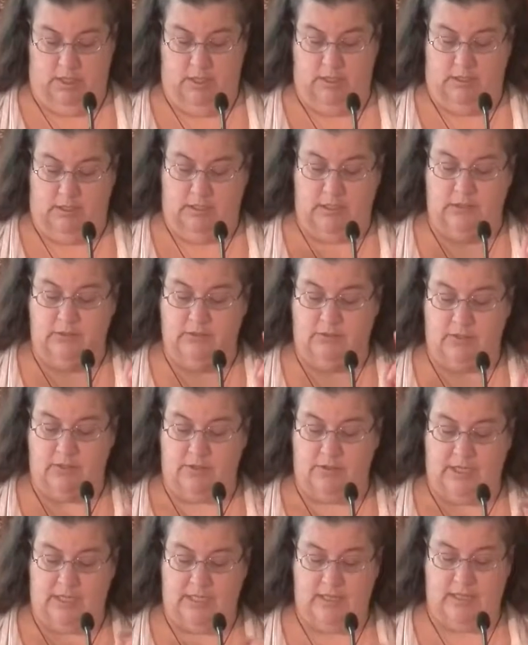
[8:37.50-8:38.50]

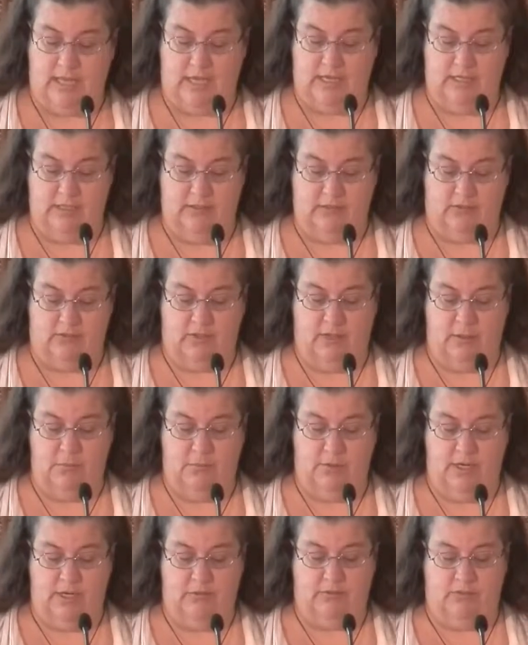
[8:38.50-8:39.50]
considering that in
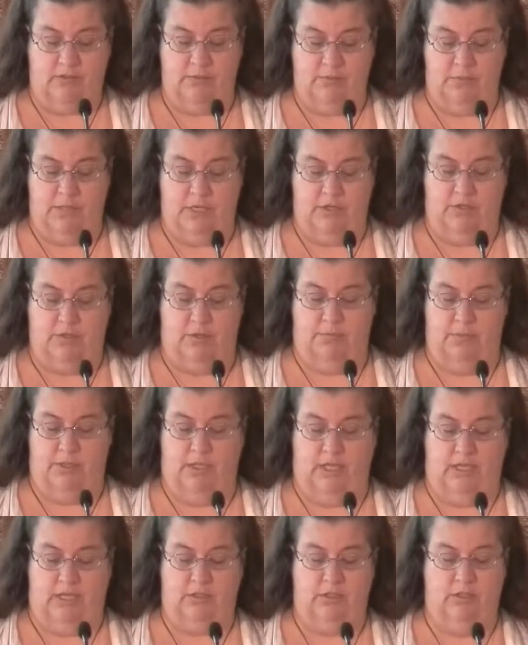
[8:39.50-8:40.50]
some recent midterm
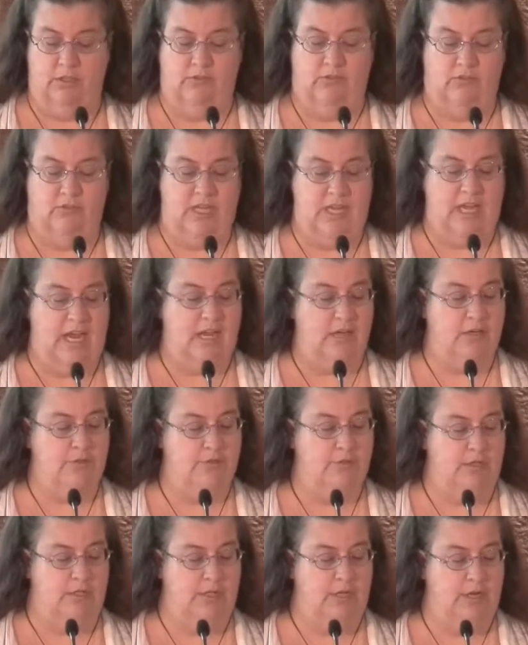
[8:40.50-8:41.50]
elections, the
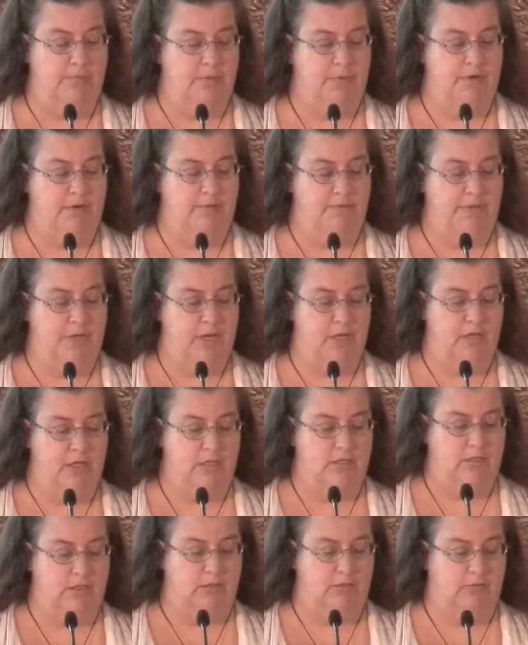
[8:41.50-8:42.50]
actual number of young
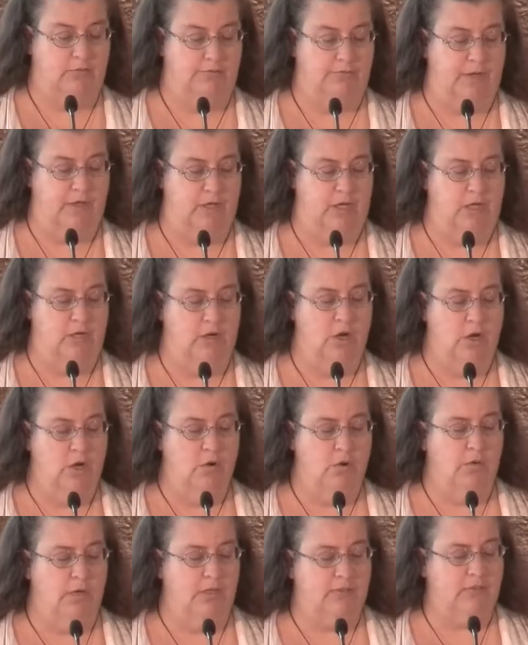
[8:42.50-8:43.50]
adults voting
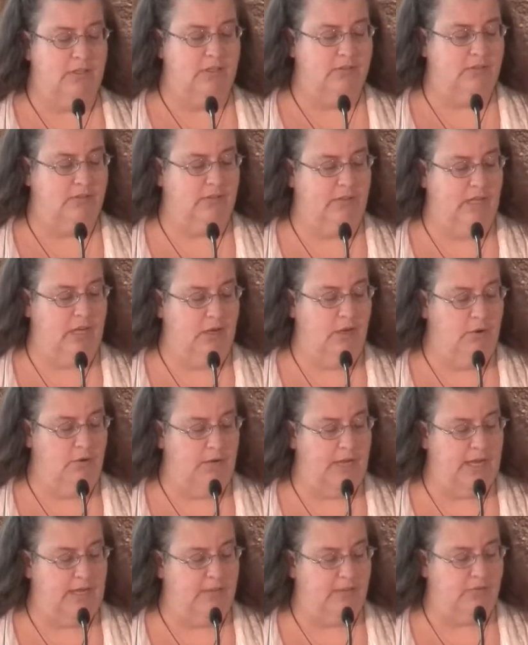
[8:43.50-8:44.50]
was as
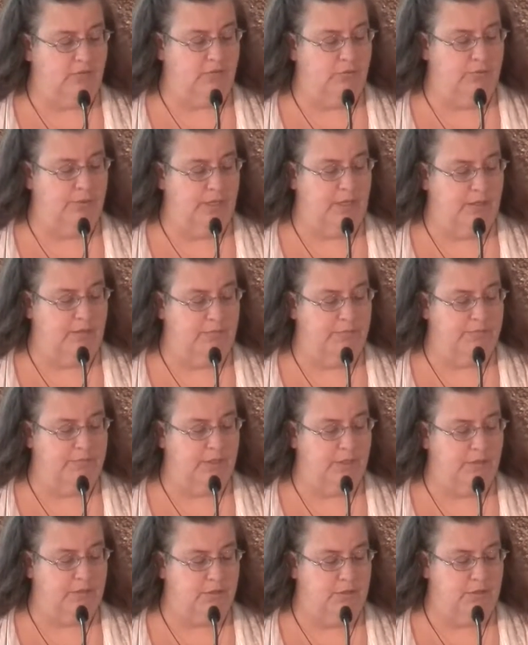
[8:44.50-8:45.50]
low as 12
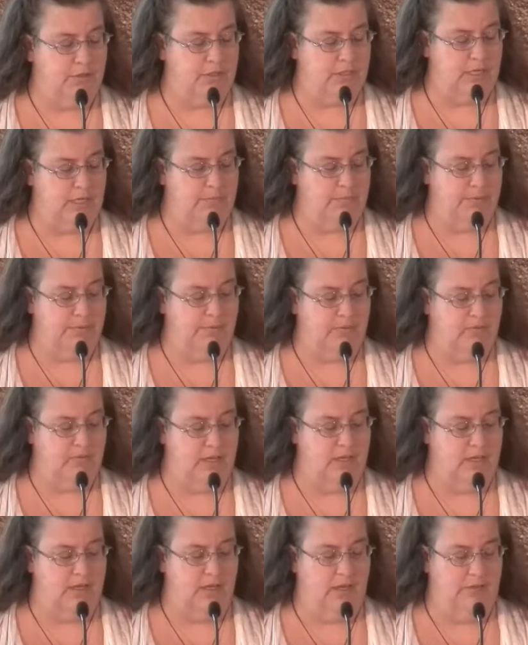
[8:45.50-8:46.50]
to
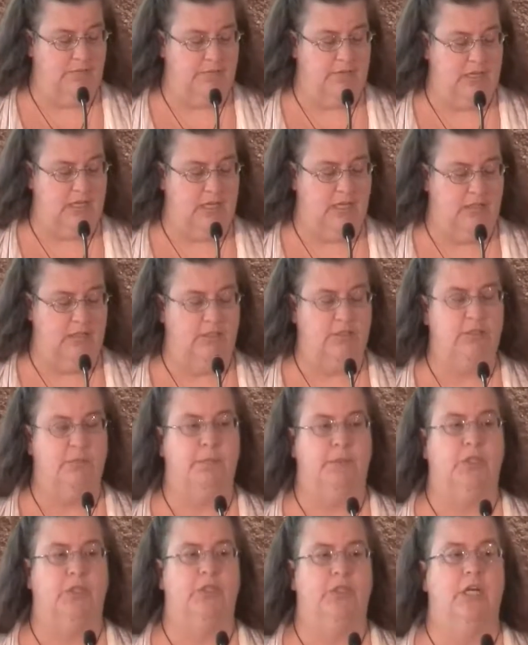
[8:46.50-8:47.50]
13% of the
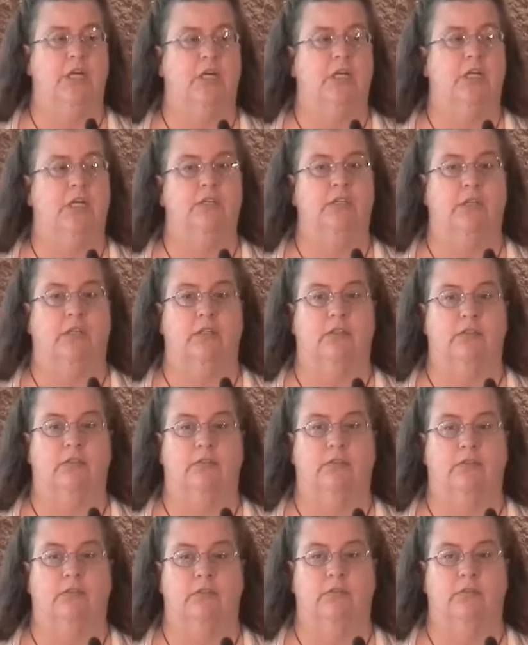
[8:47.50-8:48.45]
eligible young adults.